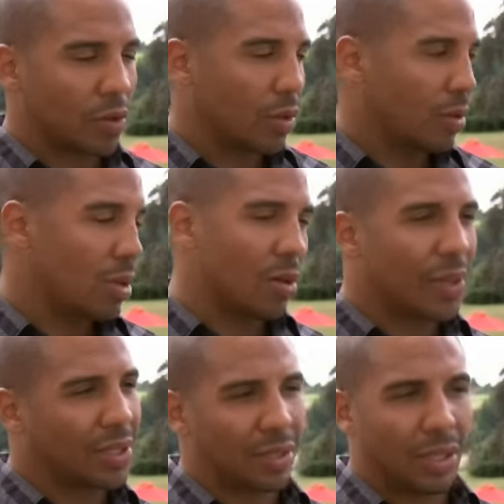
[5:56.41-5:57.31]
So, you know,
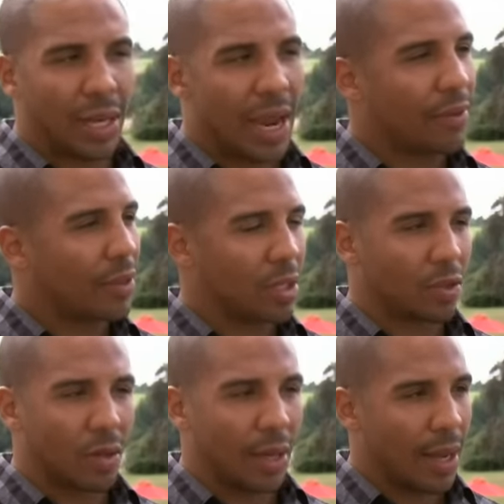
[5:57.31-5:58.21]
this is it. Everything's
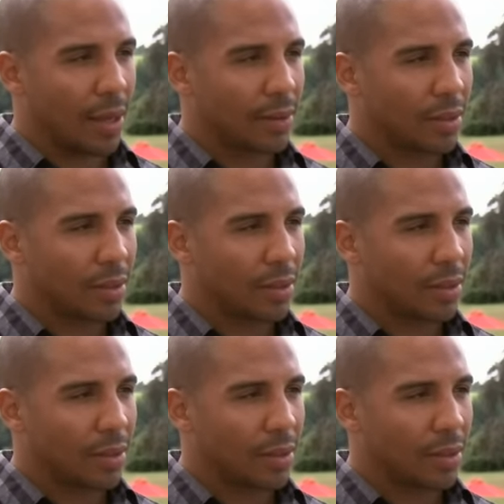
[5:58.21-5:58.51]
on the line.